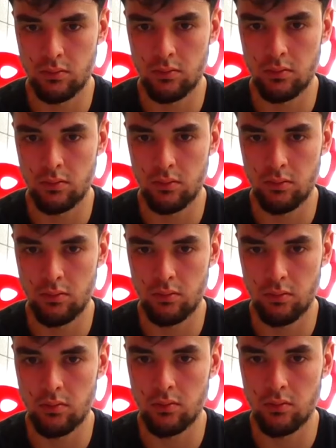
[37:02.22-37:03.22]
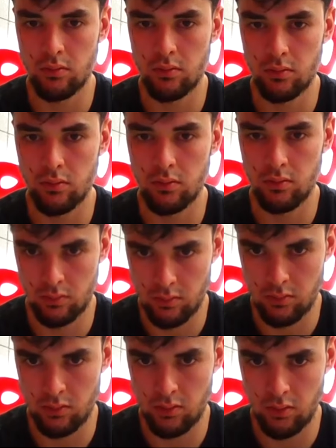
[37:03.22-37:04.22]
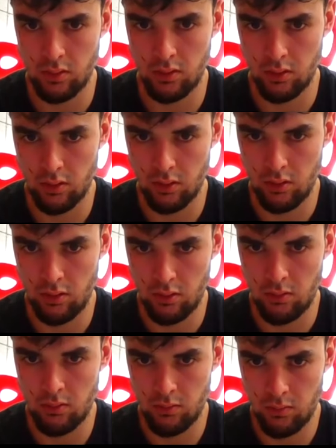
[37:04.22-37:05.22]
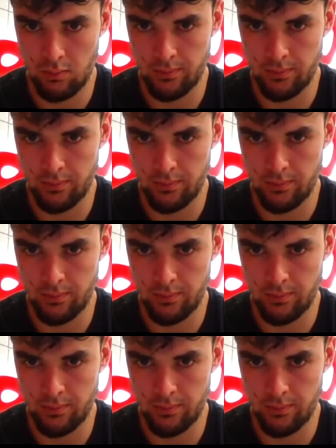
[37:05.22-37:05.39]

The person shown says nothing.